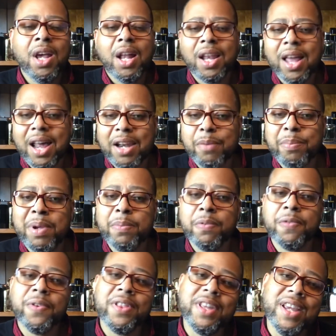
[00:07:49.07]
A lot of the people
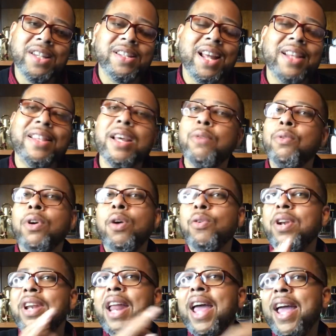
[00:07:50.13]
for things like that will go to
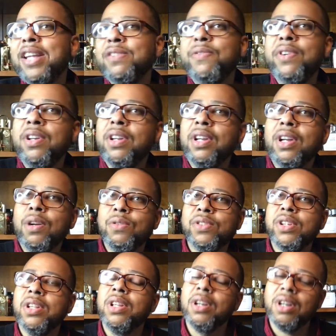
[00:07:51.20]
Nashville and go
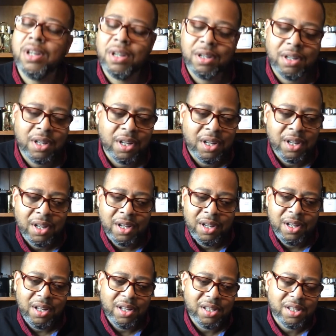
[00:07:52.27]
to the, uh,
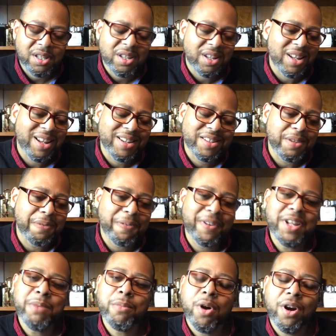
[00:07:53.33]
it's a
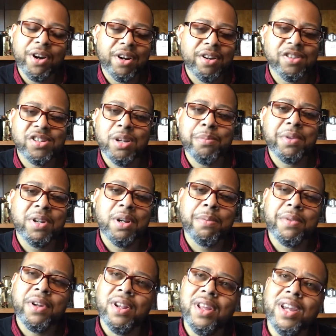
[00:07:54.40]
flea market or something up
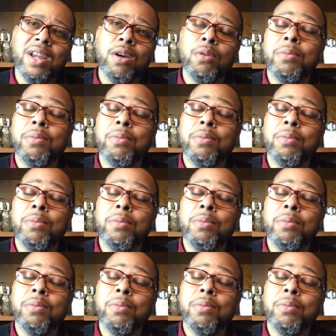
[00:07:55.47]
there they go.